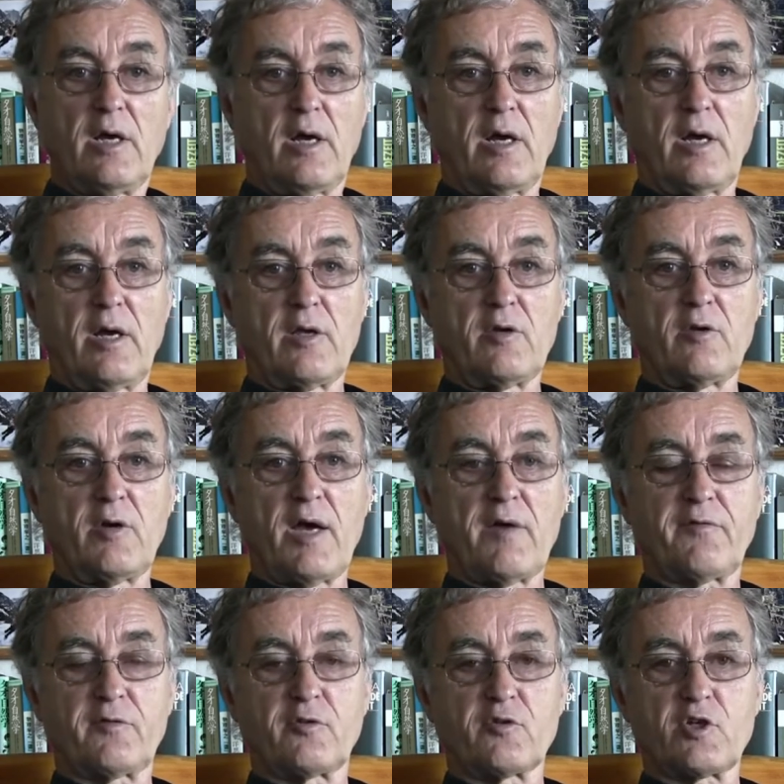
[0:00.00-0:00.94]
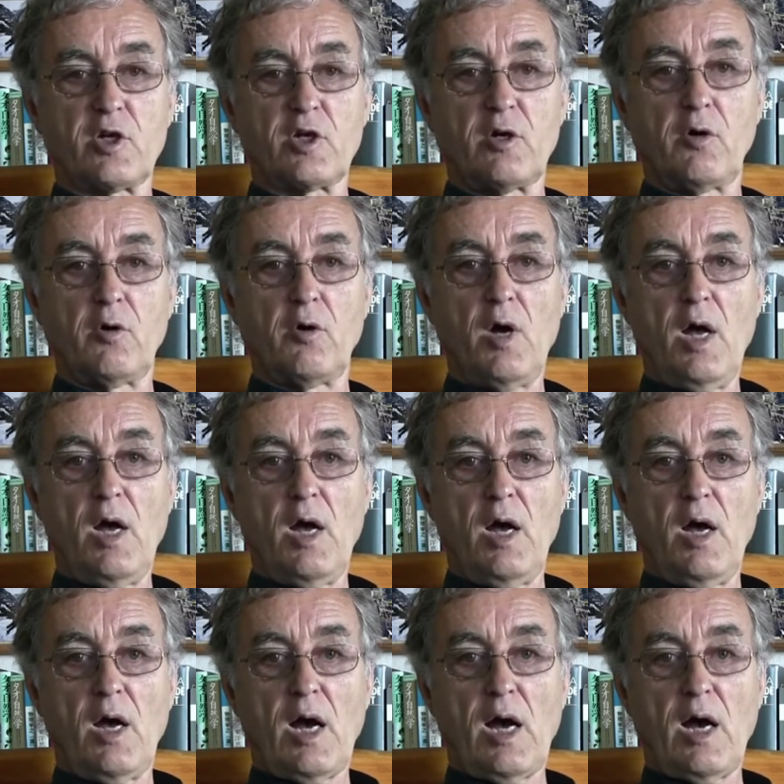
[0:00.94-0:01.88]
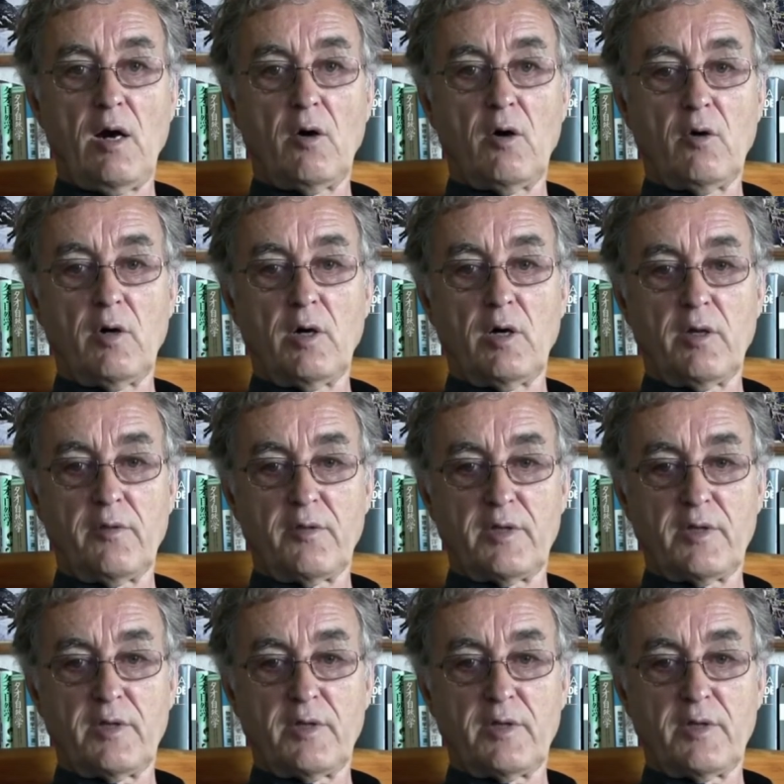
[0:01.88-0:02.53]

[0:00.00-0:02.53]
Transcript: Uh, you have to show how